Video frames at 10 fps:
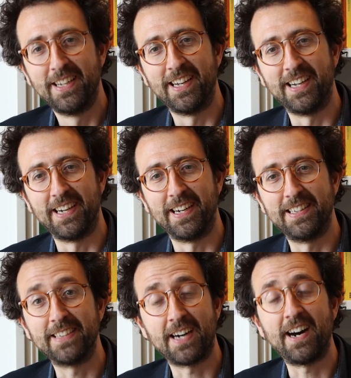
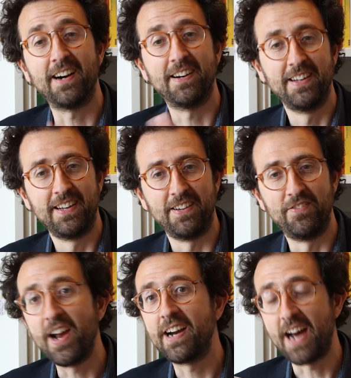that are
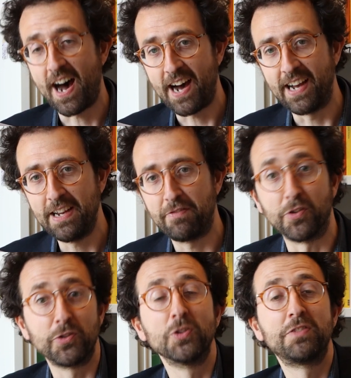very high,
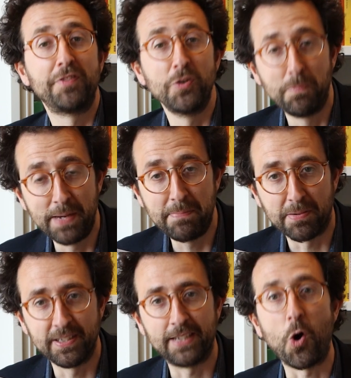for those few
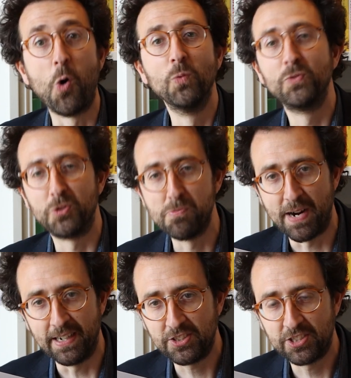people that own too
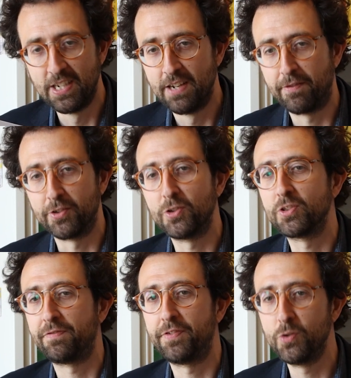much, for
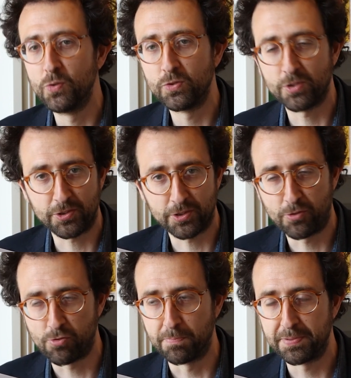those few social
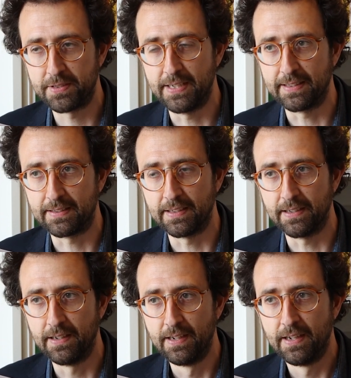groups that
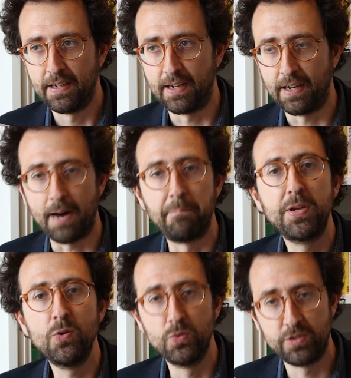
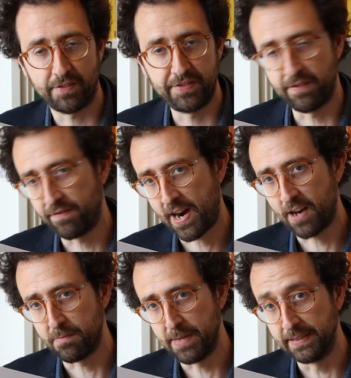abuse of the
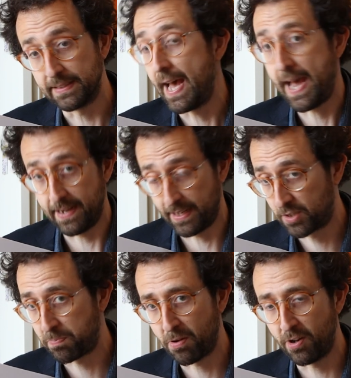environment and
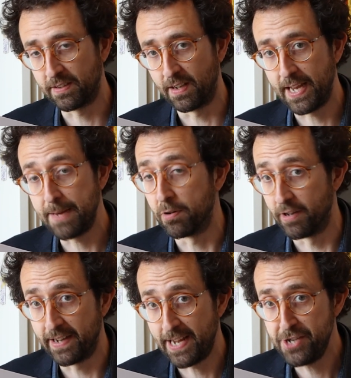exploit labor
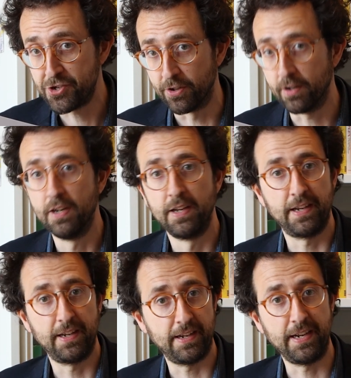and nature
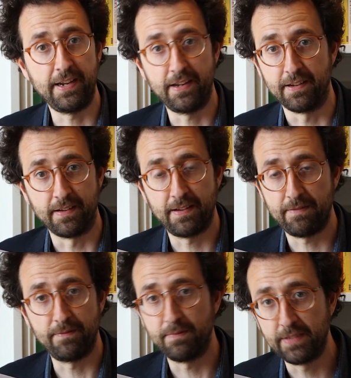
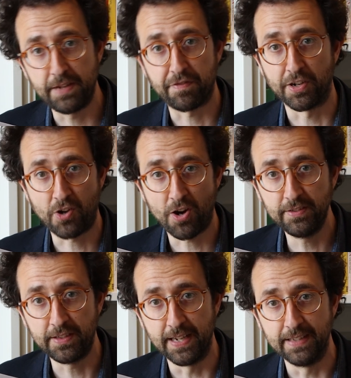in different
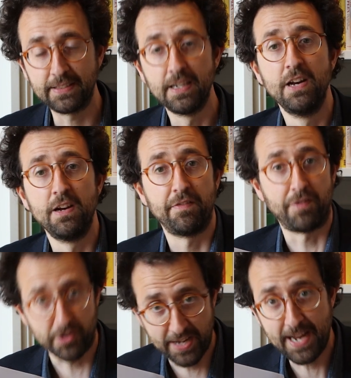continents.
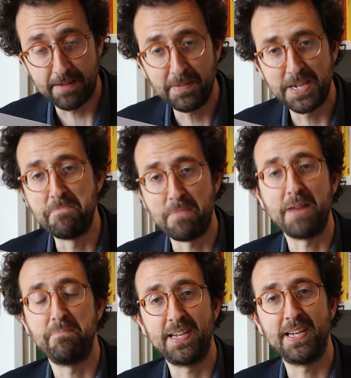For them, it
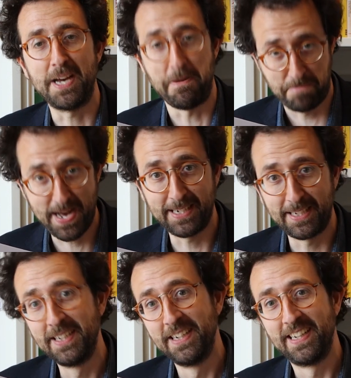might be a
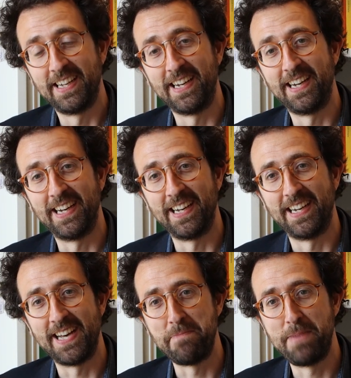bad
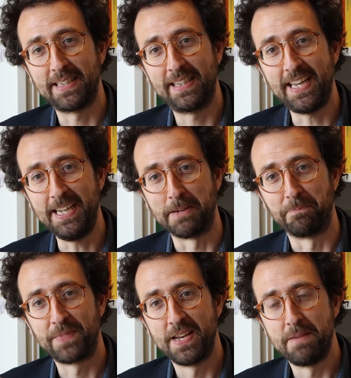
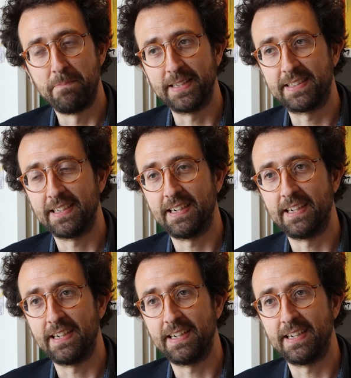thing. But